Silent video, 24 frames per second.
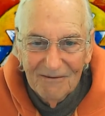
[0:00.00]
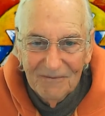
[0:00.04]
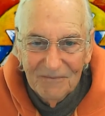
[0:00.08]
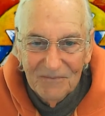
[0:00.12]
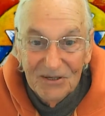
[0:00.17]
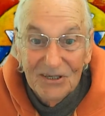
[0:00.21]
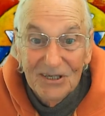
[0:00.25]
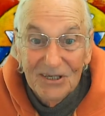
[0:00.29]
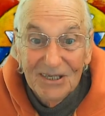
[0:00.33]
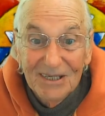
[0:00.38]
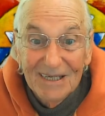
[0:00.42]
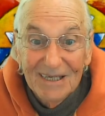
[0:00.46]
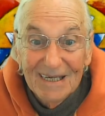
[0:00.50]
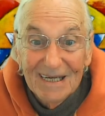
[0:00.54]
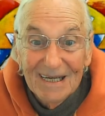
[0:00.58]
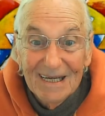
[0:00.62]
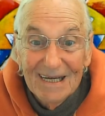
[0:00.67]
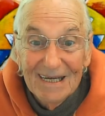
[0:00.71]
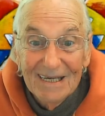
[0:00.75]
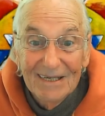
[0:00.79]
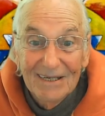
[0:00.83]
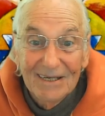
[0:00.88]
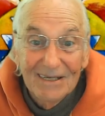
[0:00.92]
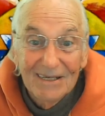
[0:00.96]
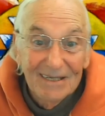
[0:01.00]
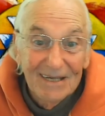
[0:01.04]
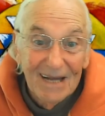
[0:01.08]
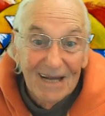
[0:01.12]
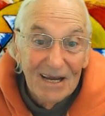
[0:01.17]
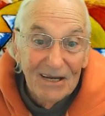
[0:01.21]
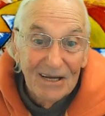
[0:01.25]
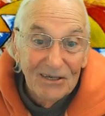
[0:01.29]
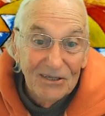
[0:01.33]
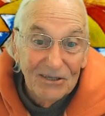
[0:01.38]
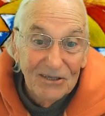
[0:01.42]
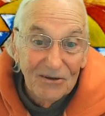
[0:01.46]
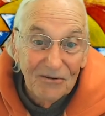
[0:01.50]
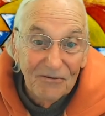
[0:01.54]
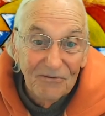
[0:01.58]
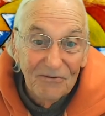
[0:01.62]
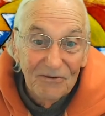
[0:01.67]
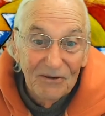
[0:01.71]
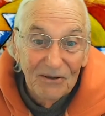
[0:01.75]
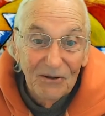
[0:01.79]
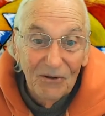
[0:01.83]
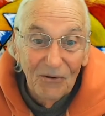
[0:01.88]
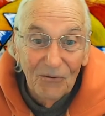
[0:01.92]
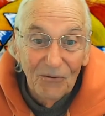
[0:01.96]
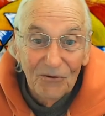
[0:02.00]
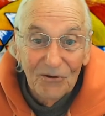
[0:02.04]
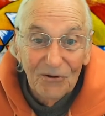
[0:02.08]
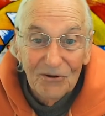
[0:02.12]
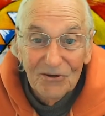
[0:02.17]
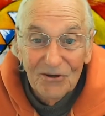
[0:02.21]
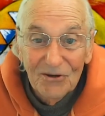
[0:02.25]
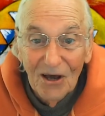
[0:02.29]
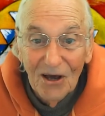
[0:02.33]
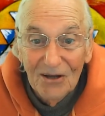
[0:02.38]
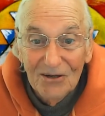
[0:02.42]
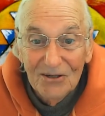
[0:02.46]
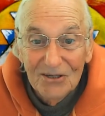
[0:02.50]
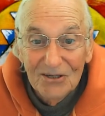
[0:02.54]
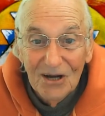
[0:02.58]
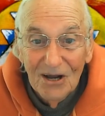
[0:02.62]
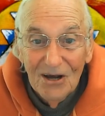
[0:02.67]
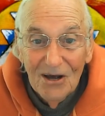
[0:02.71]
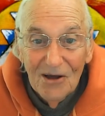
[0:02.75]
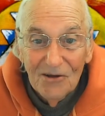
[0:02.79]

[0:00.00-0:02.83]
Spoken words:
To see, to taste, to feel, to touch,